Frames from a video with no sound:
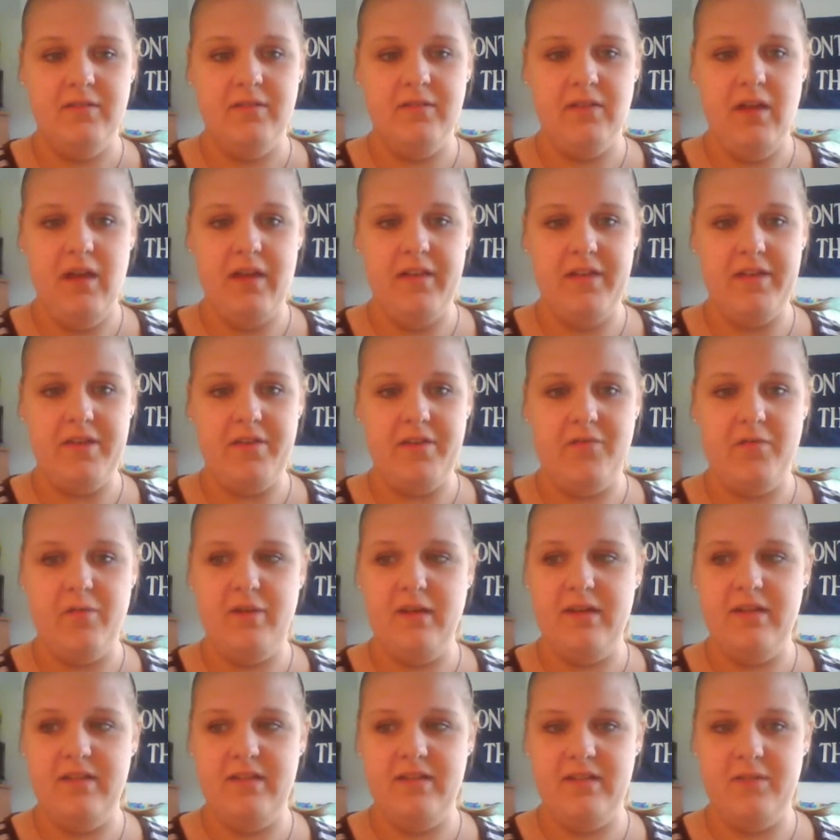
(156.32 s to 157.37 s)
not like
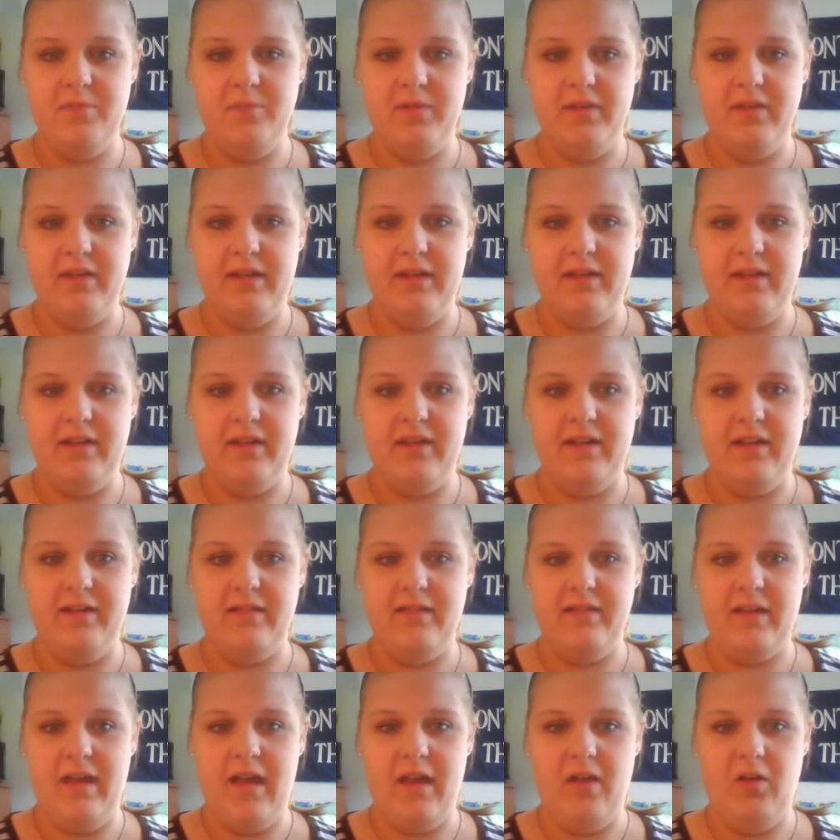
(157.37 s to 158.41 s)
crazy, but like it
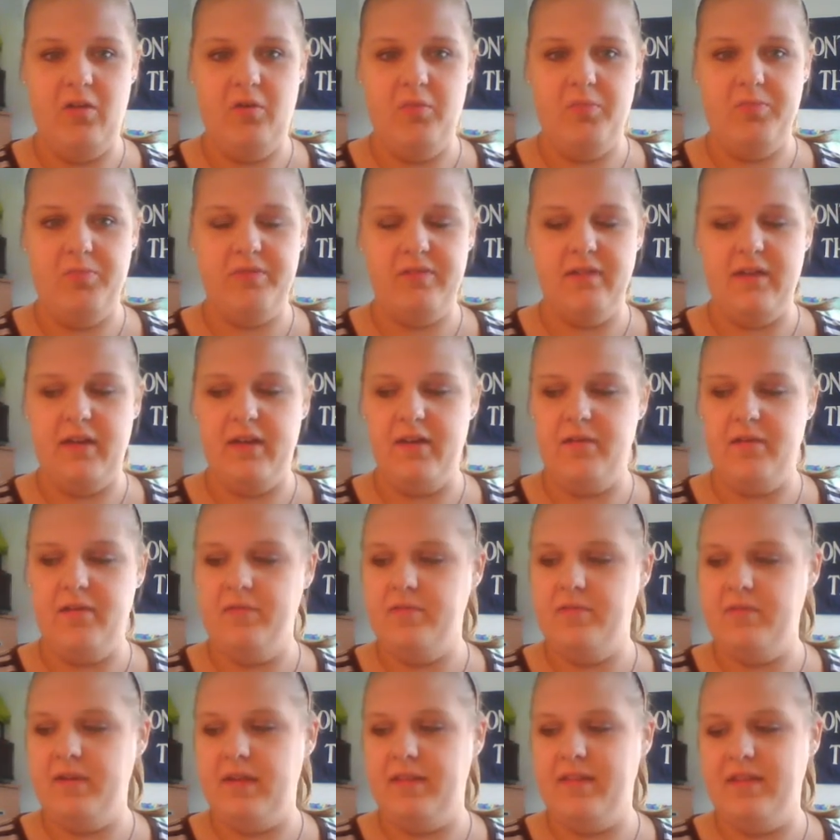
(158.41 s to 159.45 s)
helps.
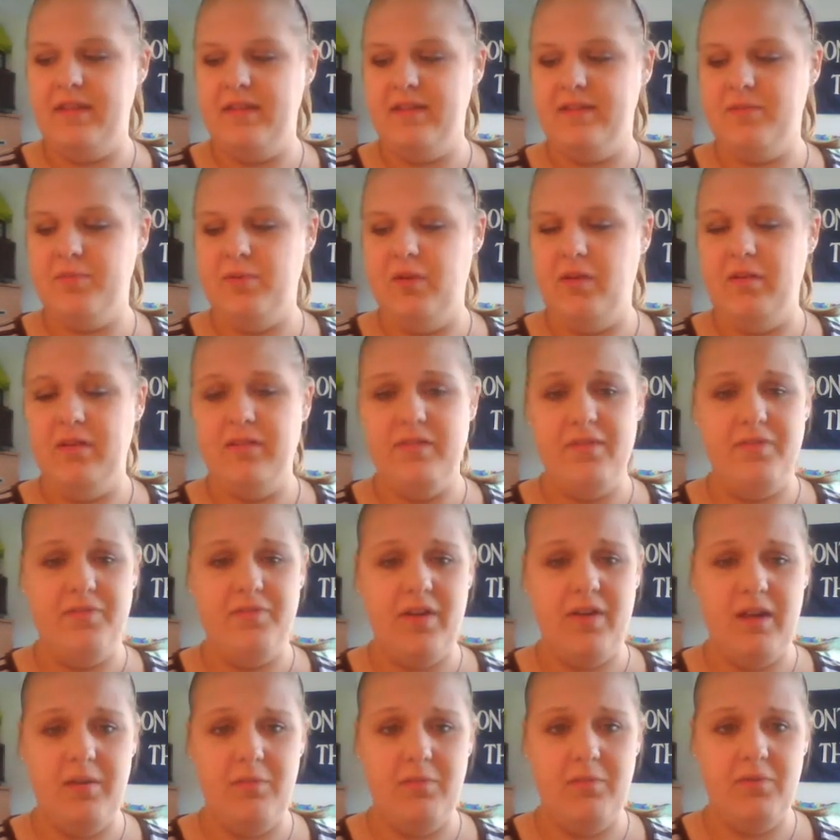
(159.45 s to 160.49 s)
I think it's probably the
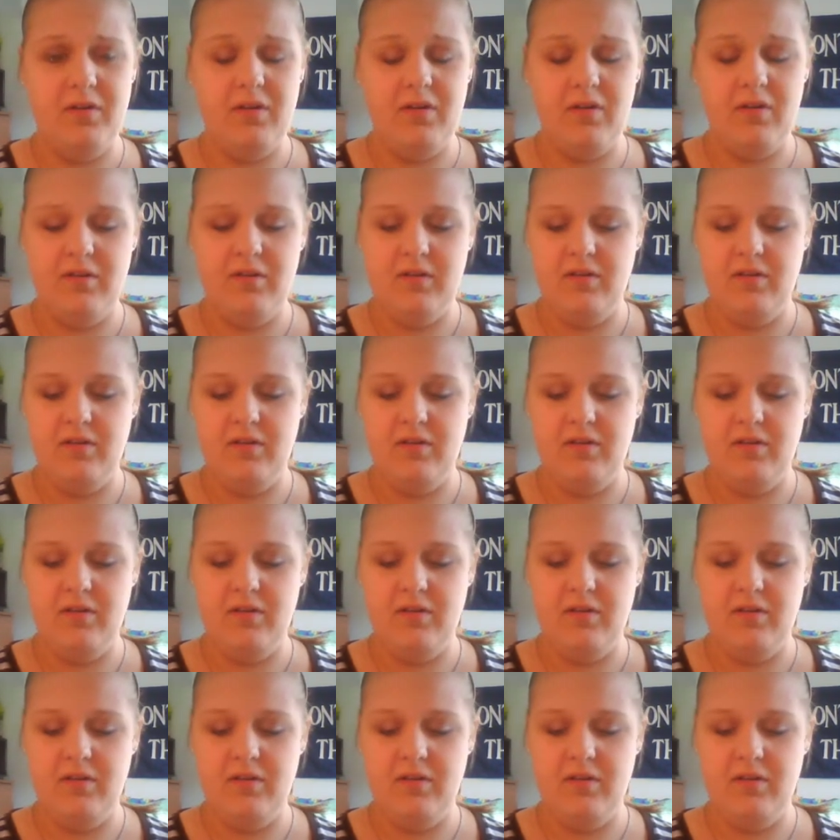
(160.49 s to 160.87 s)
fiber.